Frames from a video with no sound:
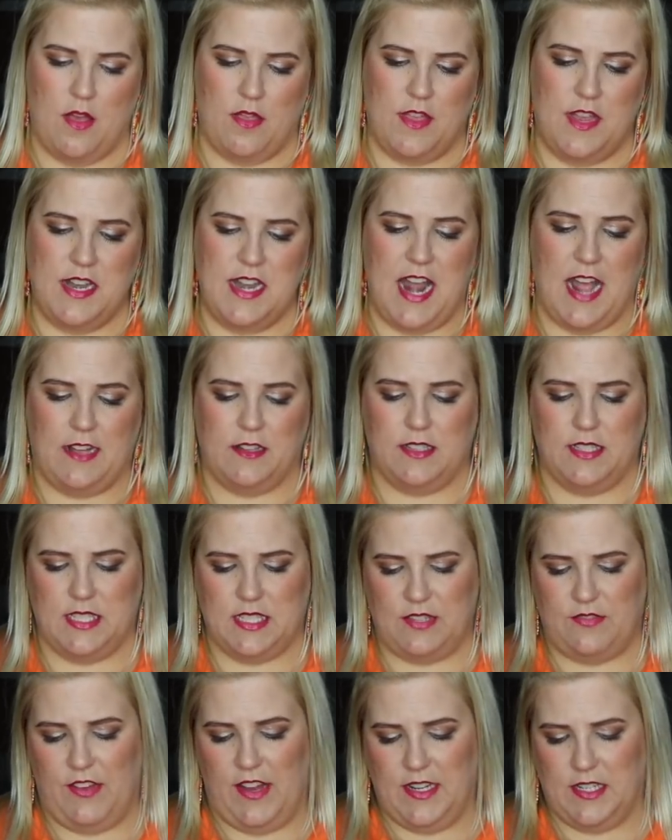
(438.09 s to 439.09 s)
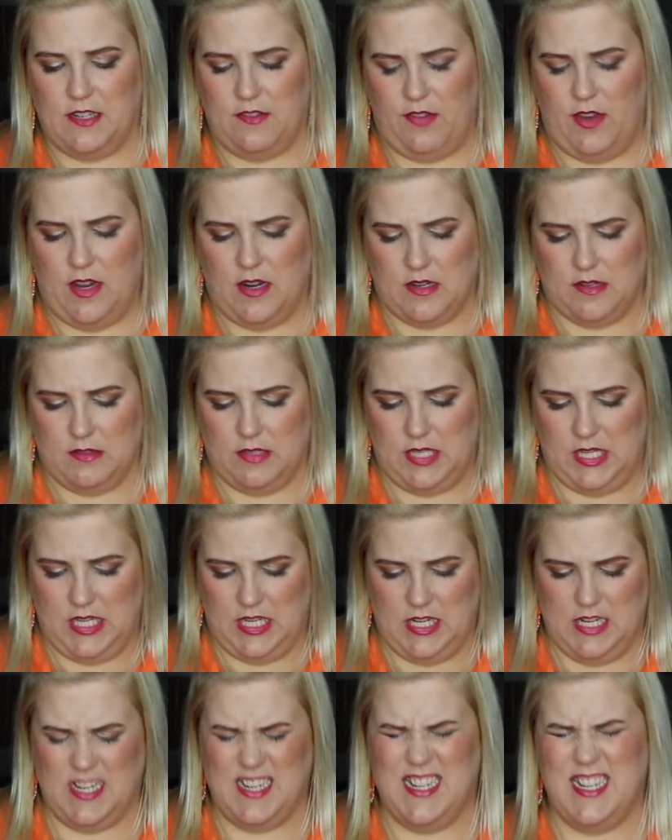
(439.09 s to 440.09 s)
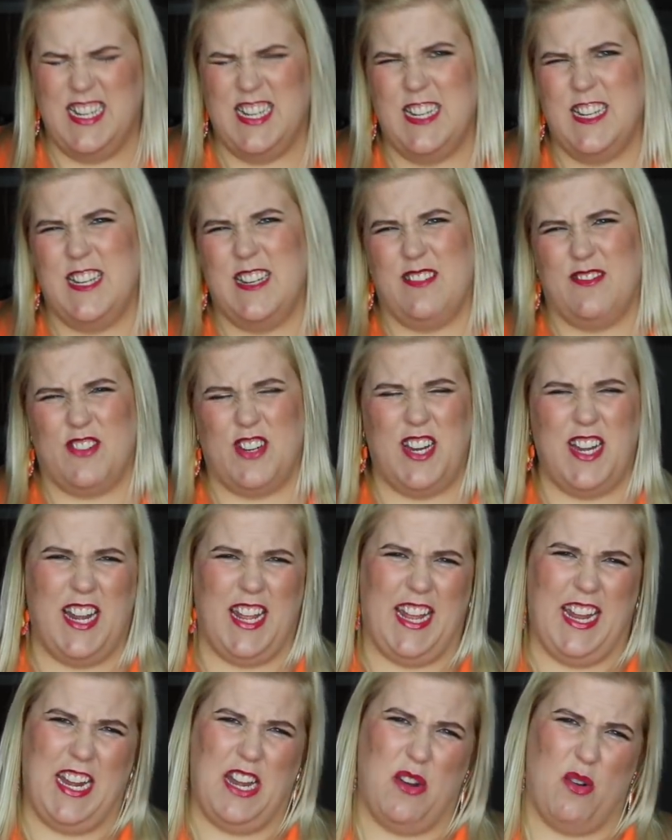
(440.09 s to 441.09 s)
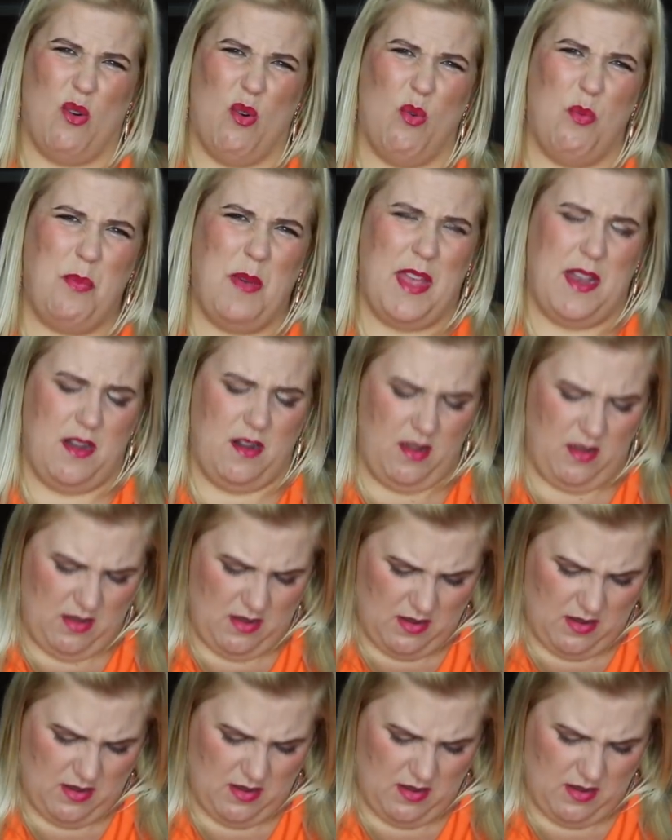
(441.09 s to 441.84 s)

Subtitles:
the necklace faint of heart. I'm trying to get it open.